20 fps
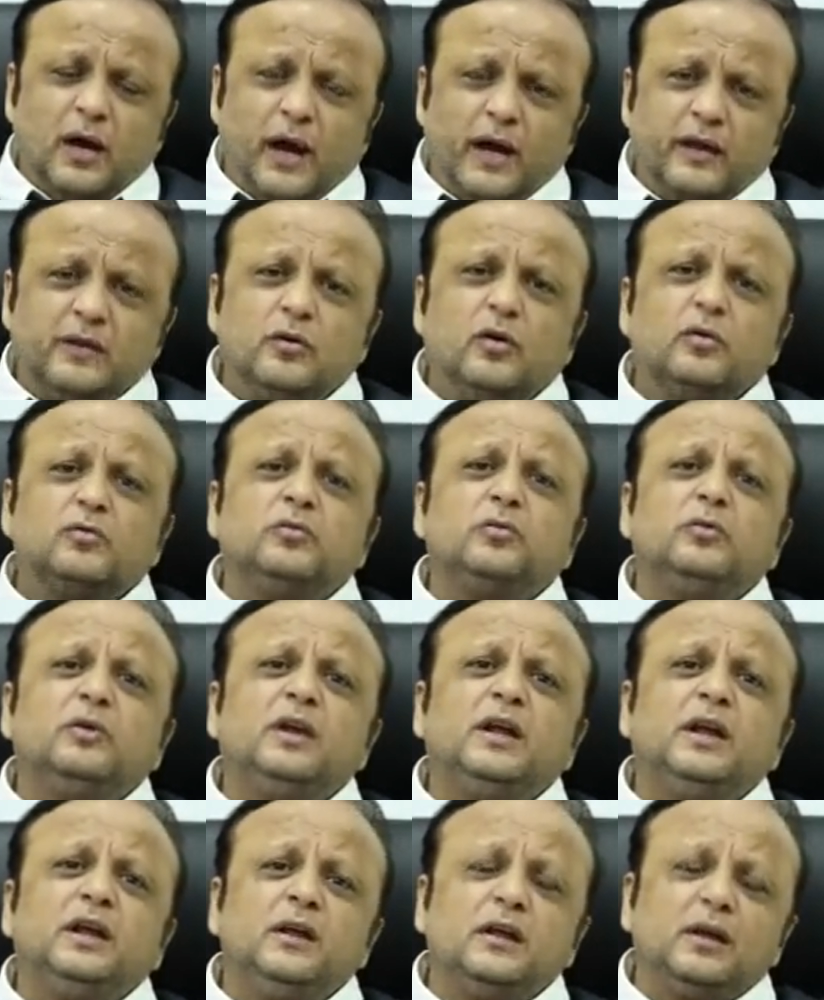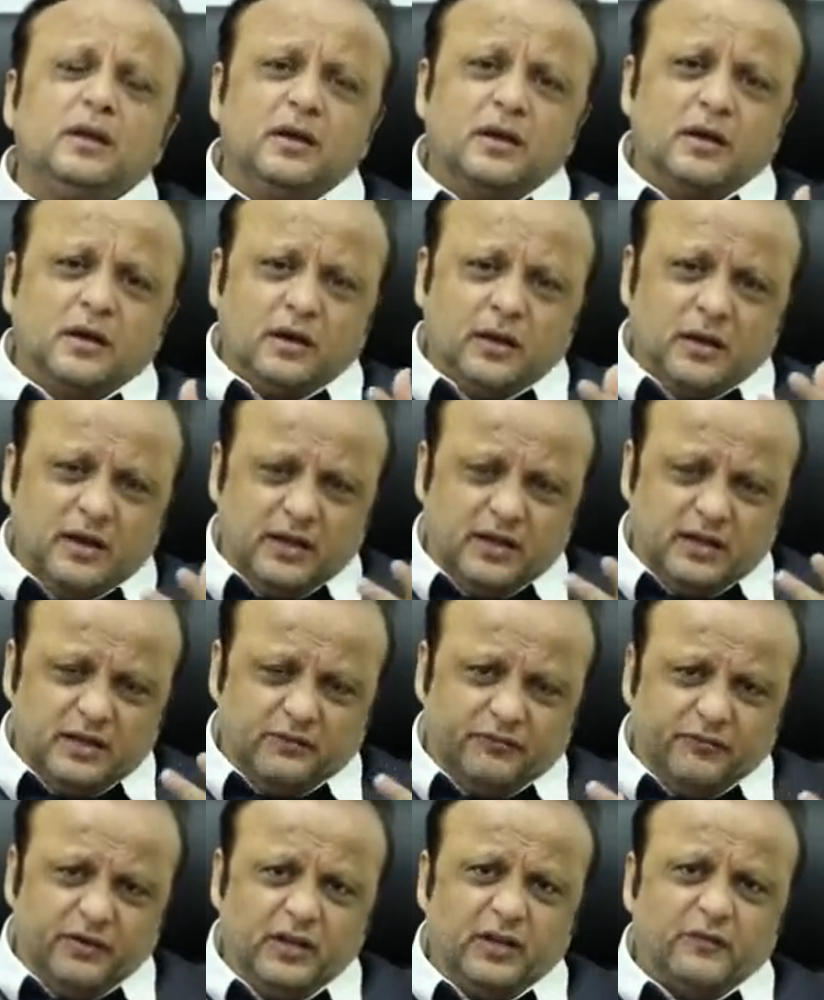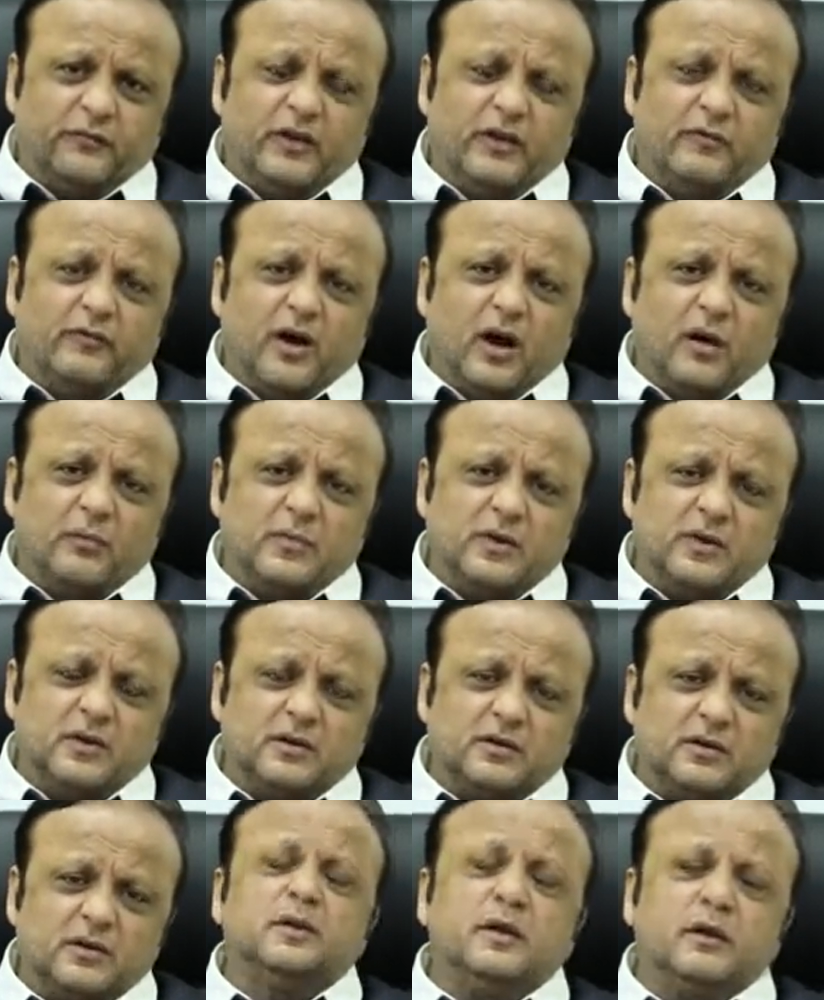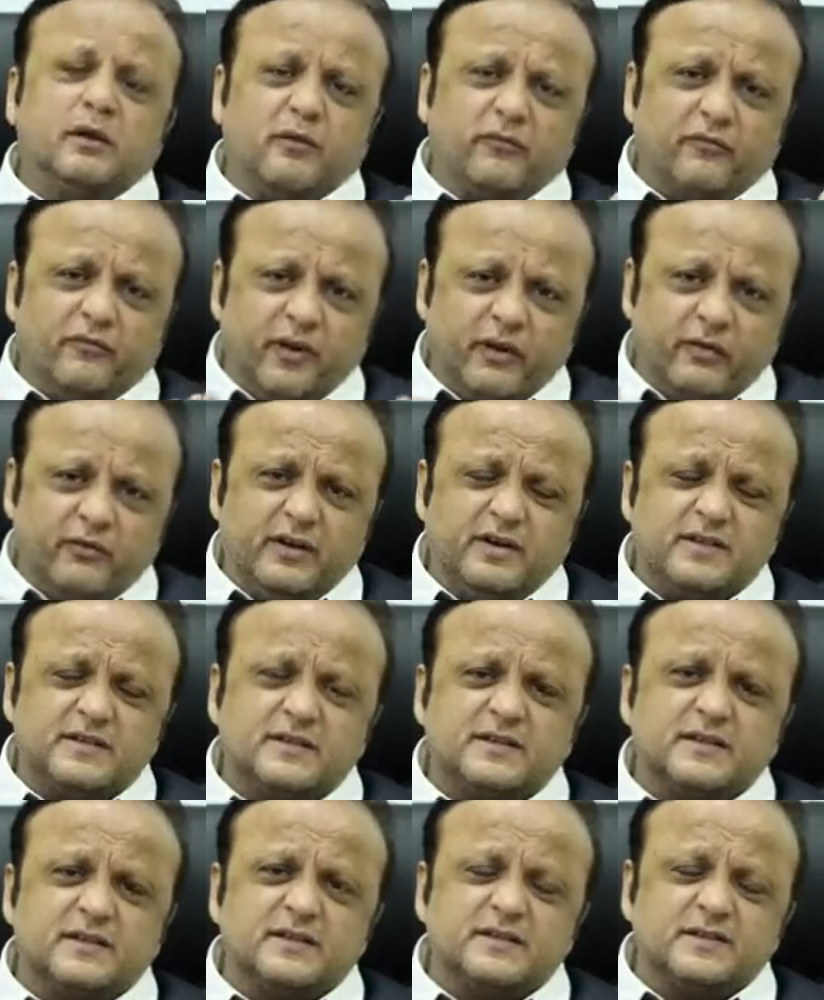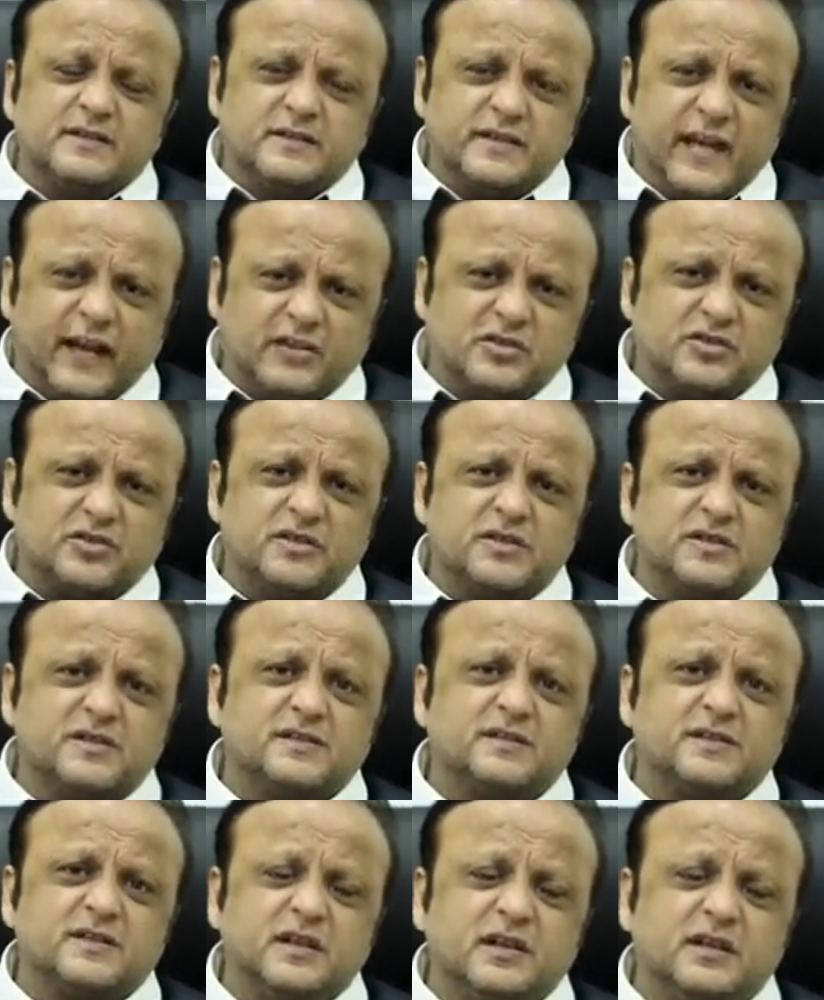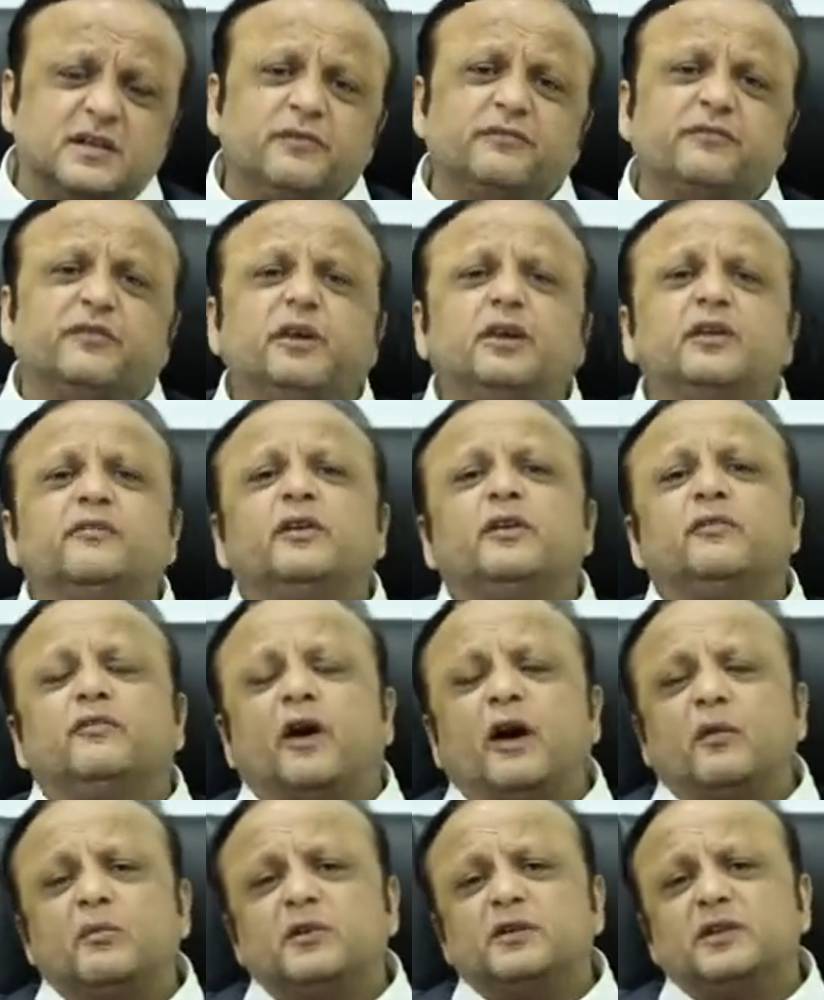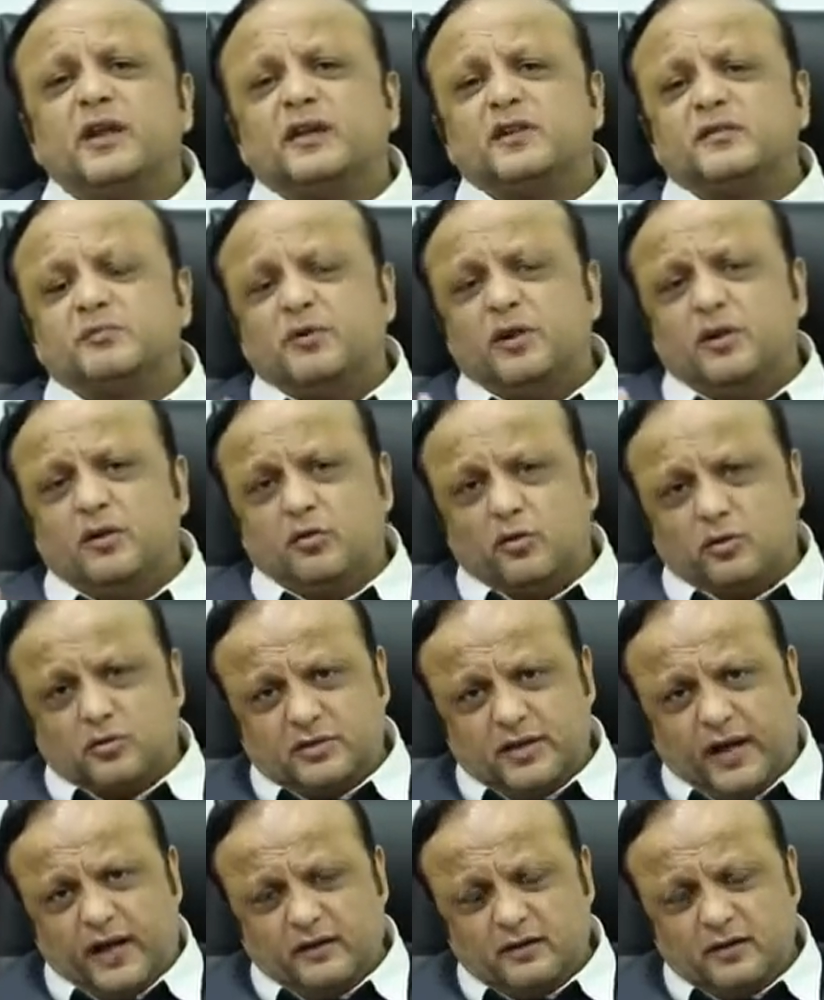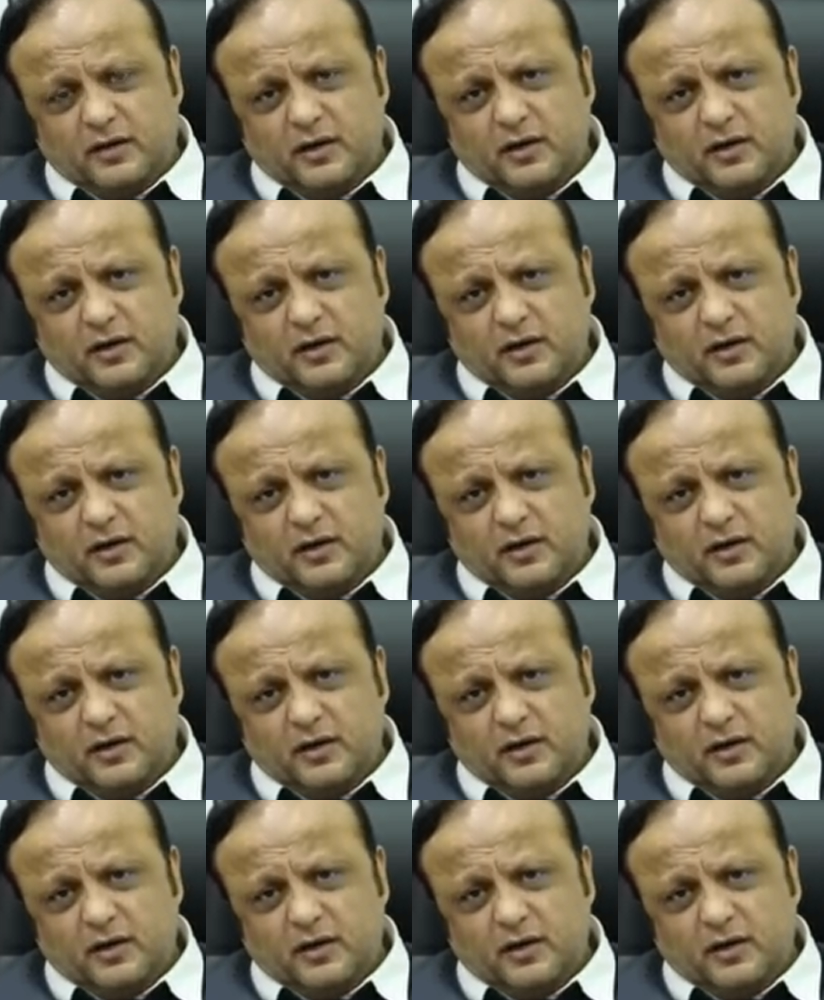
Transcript: And not only in the field of environment, there are various sections in the field of environment that has been looked at.